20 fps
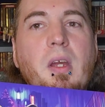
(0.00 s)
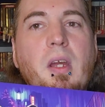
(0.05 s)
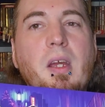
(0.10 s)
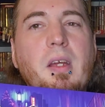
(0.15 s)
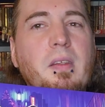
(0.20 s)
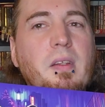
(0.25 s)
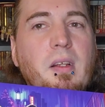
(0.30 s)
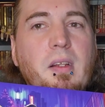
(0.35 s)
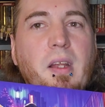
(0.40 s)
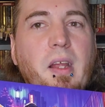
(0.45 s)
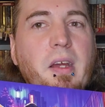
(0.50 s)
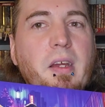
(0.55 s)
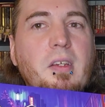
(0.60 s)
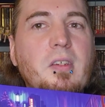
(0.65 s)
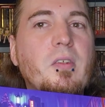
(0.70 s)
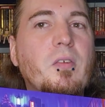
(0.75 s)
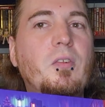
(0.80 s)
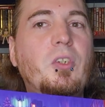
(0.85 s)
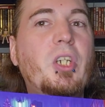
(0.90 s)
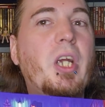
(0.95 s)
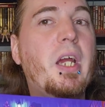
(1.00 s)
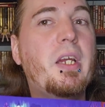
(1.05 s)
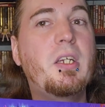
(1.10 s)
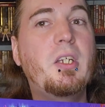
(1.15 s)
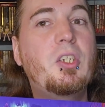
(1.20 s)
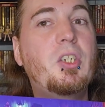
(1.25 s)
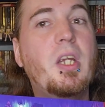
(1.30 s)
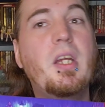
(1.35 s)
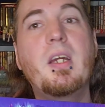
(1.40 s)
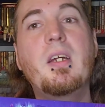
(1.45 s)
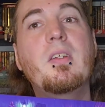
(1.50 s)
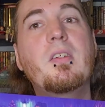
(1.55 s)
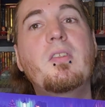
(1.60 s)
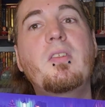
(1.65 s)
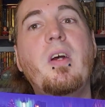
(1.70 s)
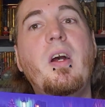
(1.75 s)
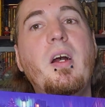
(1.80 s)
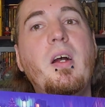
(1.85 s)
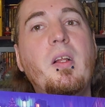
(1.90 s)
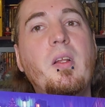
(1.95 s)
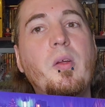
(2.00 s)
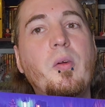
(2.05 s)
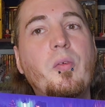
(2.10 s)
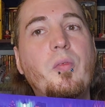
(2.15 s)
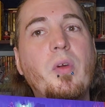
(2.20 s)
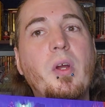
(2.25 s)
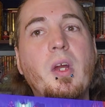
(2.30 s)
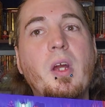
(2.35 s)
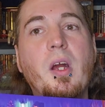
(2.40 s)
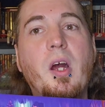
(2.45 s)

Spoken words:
in the likes of Jackie Chan style